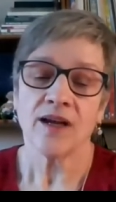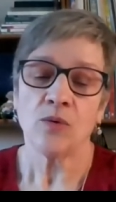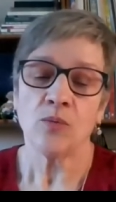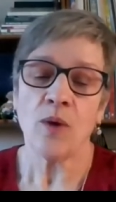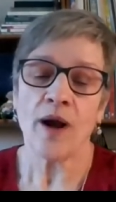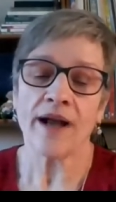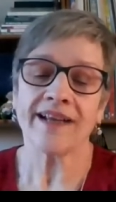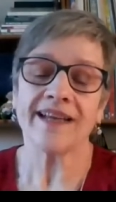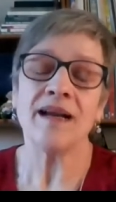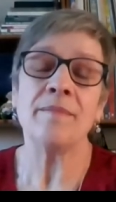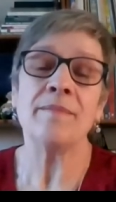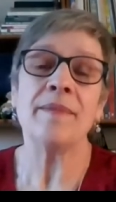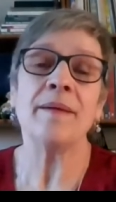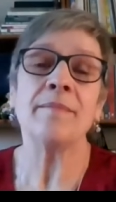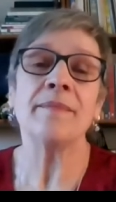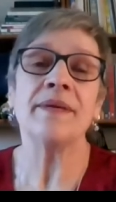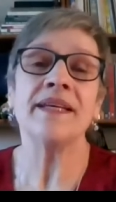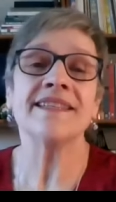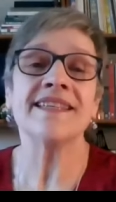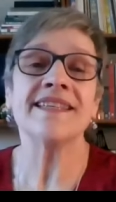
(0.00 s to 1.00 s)
What
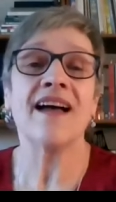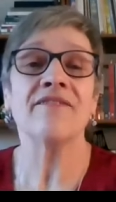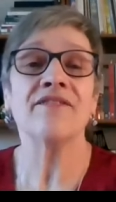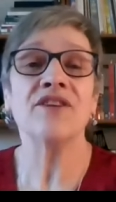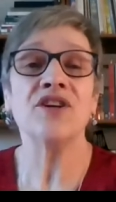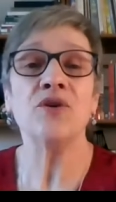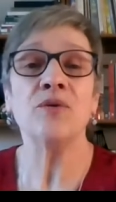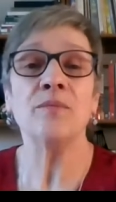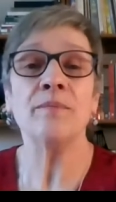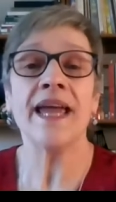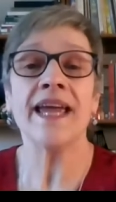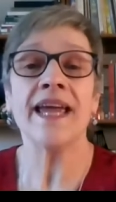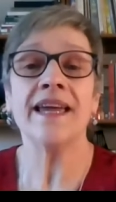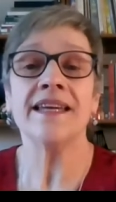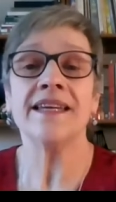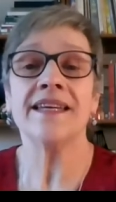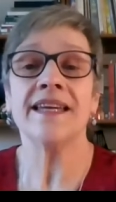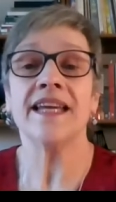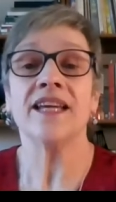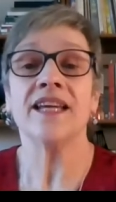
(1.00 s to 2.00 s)
commitments have you
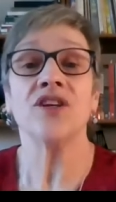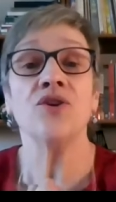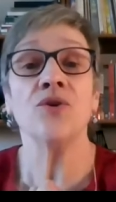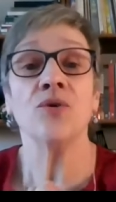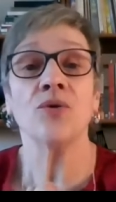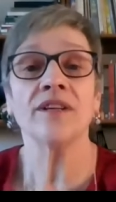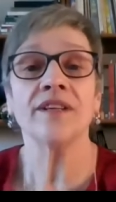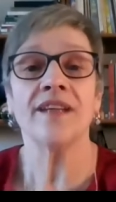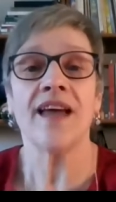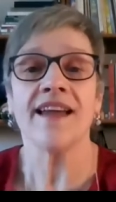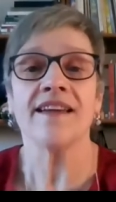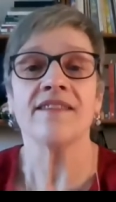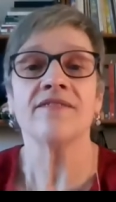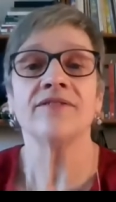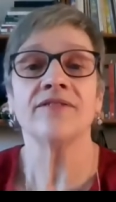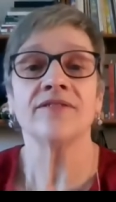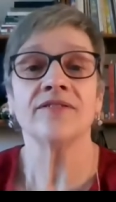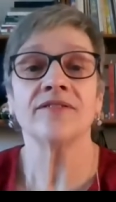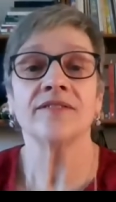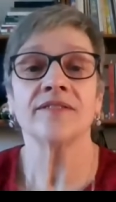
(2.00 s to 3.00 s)
made in your life
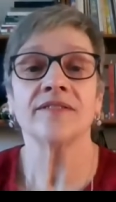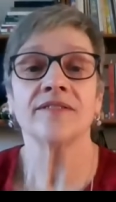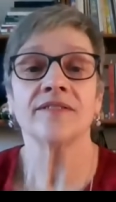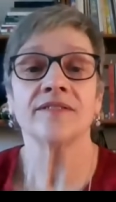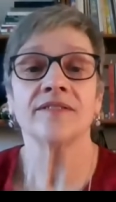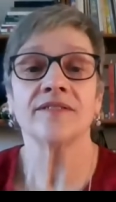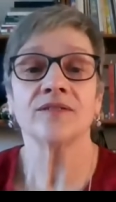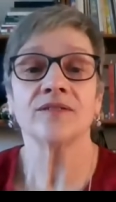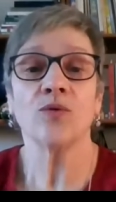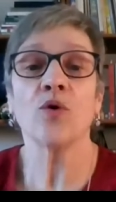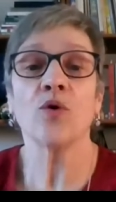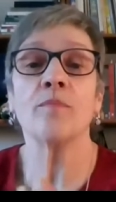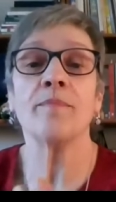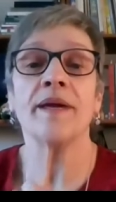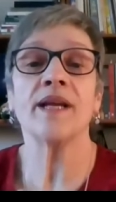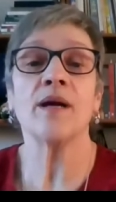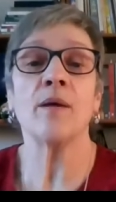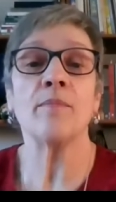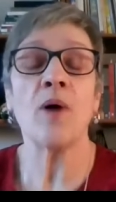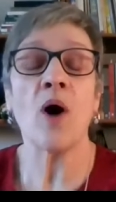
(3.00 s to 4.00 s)
or
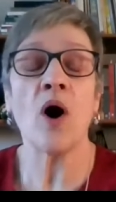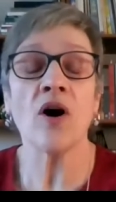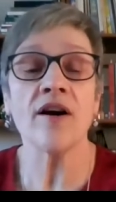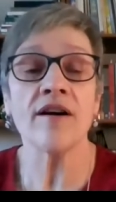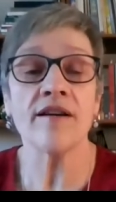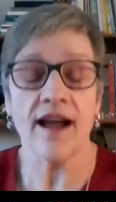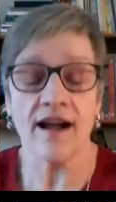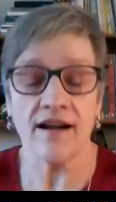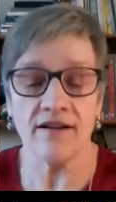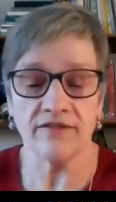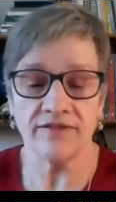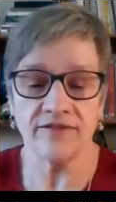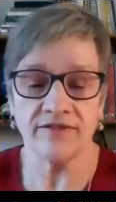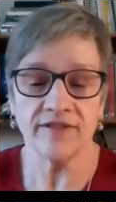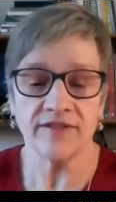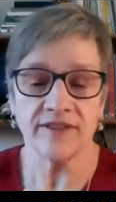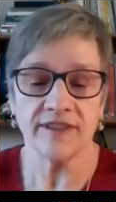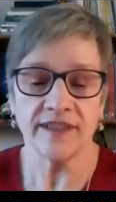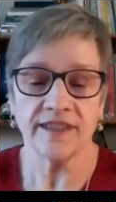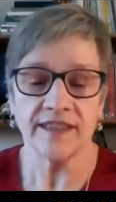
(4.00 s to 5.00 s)
been a part of
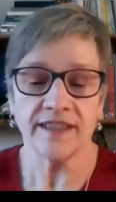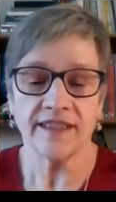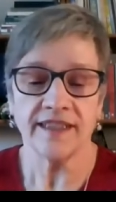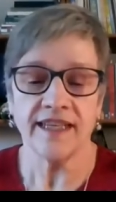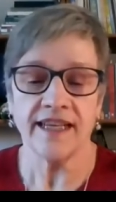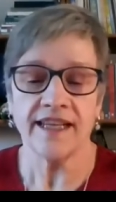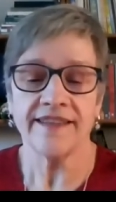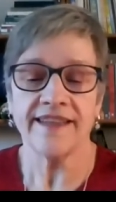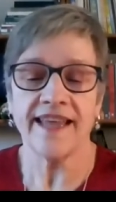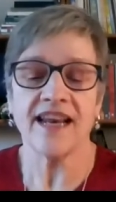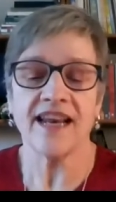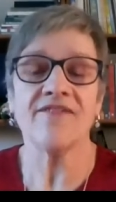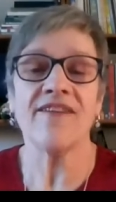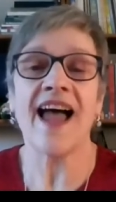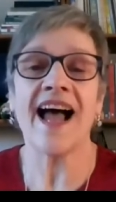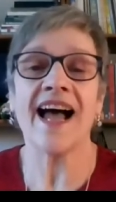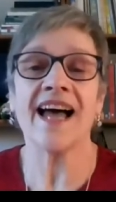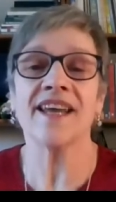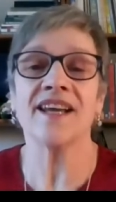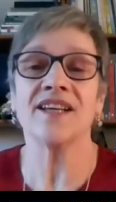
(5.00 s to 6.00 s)
that have
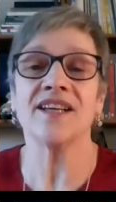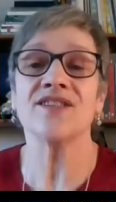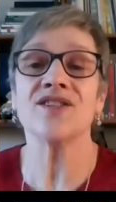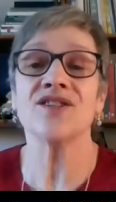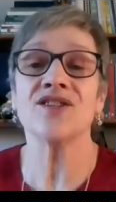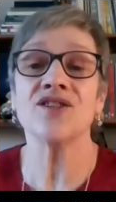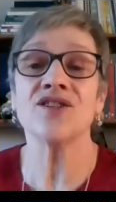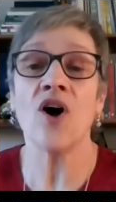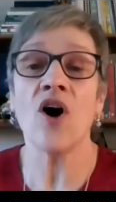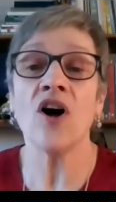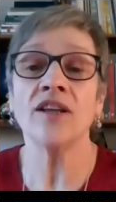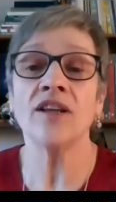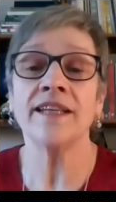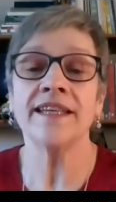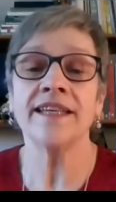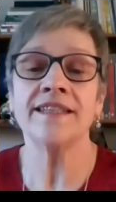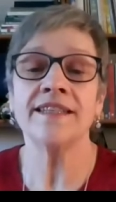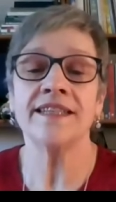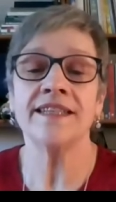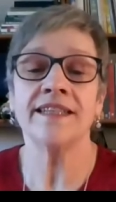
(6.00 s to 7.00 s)
had a
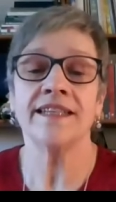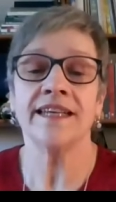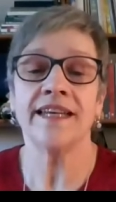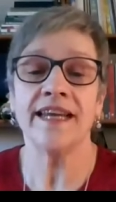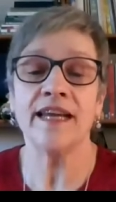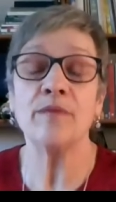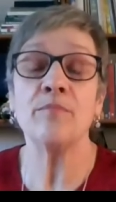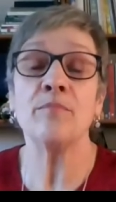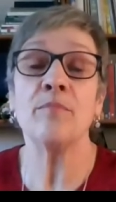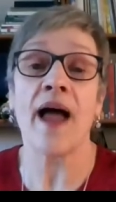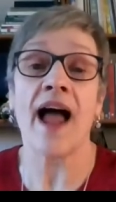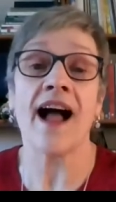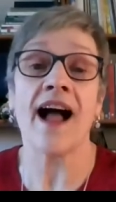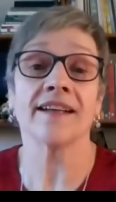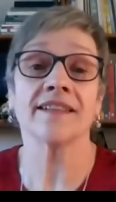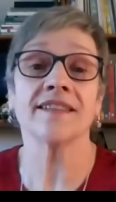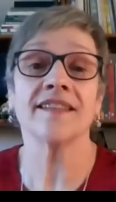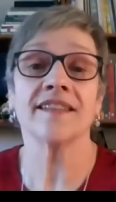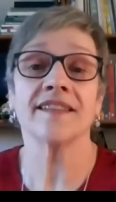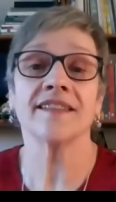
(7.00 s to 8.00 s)
solid
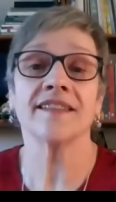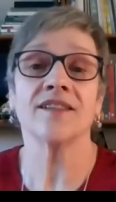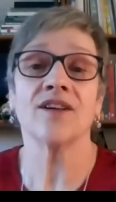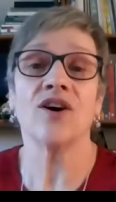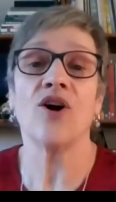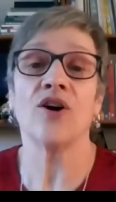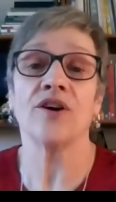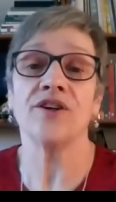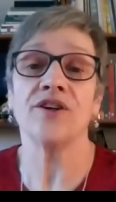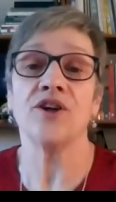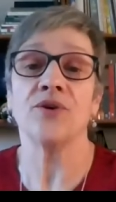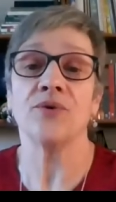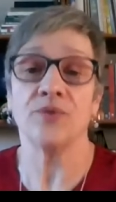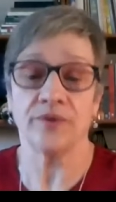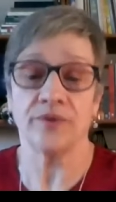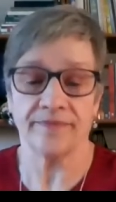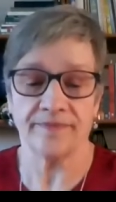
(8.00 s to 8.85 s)
impact on you?